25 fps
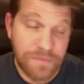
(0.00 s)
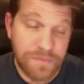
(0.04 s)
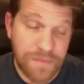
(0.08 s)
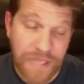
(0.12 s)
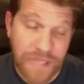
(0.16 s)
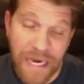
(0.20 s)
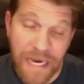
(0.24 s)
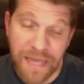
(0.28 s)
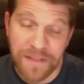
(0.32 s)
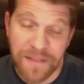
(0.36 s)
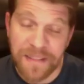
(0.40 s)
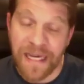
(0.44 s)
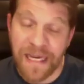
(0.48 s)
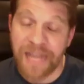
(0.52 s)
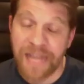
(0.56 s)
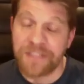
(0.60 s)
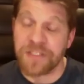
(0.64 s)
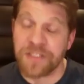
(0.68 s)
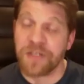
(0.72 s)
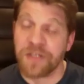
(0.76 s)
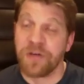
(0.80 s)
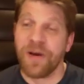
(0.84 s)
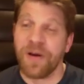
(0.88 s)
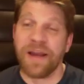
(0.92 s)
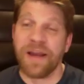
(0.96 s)
that's a
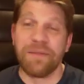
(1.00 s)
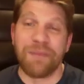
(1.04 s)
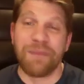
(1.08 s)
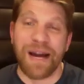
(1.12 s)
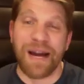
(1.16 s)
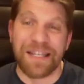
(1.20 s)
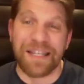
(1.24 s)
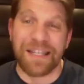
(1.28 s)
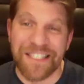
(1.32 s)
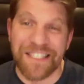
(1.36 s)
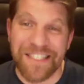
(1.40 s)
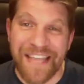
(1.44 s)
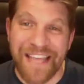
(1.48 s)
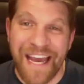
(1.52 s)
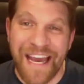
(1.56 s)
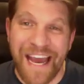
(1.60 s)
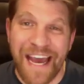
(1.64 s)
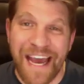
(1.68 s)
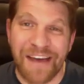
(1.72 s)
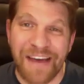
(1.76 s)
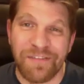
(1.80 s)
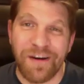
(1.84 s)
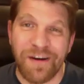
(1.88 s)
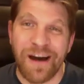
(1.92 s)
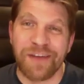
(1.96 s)
great mindset to
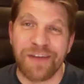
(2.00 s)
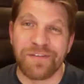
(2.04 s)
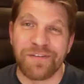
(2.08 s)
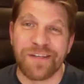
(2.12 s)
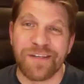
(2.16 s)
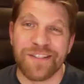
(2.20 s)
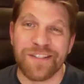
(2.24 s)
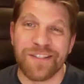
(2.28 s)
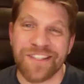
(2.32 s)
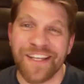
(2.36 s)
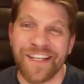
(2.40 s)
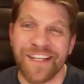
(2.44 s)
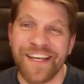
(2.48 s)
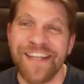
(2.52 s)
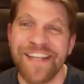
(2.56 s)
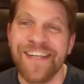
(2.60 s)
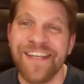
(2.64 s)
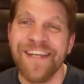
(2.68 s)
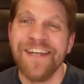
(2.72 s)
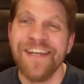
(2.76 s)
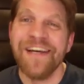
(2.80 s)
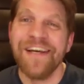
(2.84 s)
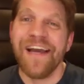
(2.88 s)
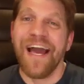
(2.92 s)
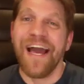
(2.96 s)
have. Obviously,
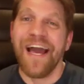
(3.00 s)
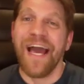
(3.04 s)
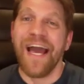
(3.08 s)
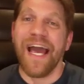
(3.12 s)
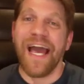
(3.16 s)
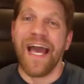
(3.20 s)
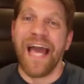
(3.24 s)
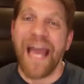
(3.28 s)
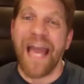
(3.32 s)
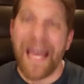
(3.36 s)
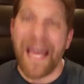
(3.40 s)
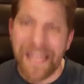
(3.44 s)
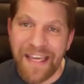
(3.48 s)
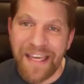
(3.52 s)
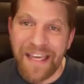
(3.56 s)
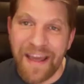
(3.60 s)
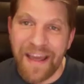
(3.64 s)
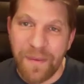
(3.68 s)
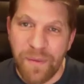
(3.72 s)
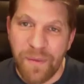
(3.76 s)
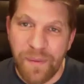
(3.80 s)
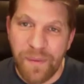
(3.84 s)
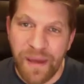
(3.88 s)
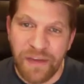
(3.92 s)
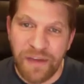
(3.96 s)
any
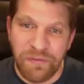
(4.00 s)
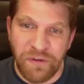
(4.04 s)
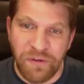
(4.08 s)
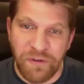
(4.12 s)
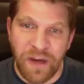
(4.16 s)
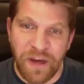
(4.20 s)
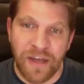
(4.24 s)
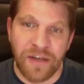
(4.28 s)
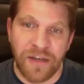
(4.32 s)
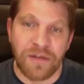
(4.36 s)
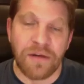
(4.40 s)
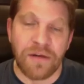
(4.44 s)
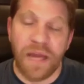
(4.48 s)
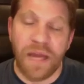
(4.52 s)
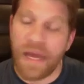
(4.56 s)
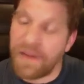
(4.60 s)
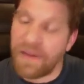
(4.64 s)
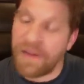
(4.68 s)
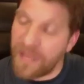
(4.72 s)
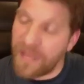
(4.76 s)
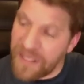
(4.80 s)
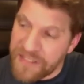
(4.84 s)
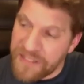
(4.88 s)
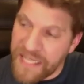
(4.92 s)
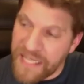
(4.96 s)
MMA fighter, and
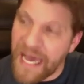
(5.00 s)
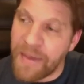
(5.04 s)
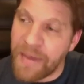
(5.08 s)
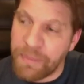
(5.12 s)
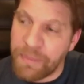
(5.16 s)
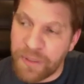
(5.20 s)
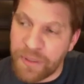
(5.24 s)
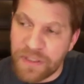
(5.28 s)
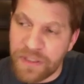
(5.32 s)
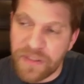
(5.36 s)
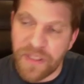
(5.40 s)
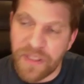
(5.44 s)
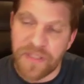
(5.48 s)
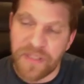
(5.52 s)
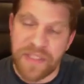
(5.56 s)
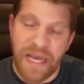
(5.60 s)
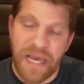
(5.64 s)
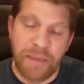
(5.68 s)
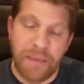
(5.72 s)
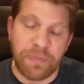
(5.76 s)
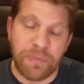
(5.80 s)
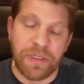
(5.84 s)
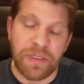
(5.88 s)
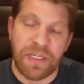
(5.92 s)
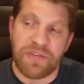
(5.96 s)
it's happened
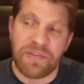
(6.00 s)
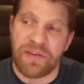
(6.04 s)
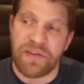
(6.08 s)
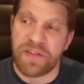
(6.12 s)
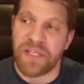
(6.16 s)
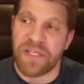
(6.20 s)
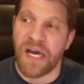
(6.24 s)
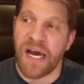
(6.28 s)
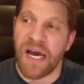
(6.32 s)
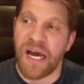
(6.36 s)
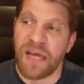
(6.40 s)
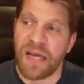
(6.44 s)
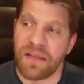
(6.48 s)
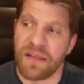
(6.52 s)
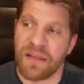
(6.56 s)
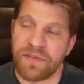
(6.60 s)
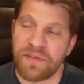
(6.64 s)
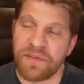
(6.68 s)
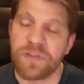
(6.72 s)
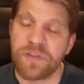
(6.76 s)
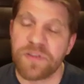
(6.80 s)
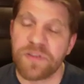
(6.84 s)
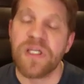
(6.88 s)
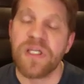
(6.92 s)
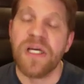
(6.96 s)
even at the high
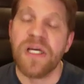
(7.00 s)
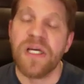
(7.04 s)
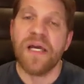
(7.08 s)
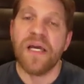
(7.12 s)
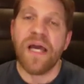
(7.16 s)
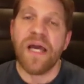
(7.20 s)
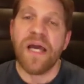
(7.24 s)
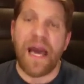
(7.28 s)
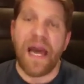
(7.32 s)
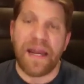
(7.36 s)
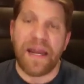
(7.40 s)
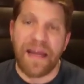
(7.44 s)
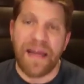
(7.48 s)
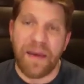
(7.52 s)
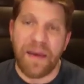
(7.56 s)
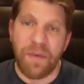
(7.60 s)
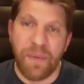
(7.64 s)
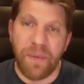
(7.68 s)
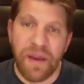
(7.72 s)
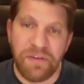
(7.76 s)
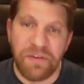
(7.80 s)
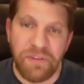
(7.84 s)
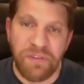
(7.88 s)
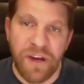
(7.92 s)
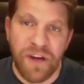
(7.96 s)
levels. Any
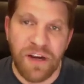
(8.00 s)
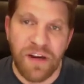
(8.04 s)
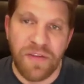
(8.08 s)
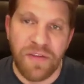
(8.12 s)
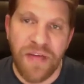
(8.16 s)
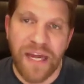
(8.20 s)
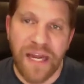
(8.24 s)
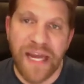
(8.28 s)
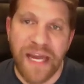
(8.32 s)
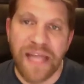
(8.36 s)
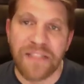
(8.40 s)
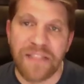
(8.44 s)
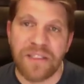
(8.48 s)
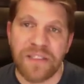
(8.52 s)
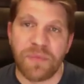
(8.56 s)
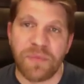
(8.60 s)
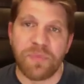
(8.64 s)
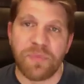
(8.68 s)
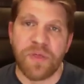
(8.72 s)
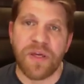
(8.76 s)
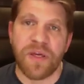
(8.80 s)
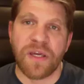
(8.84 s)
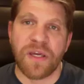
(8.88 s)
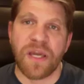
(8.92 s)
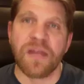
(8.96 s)
MMA fighter that ends up
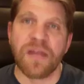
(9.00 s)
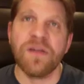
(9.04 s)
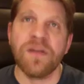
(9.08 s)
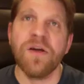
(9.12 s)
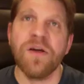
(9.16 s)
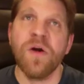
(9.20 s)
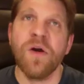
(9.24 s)
thinking,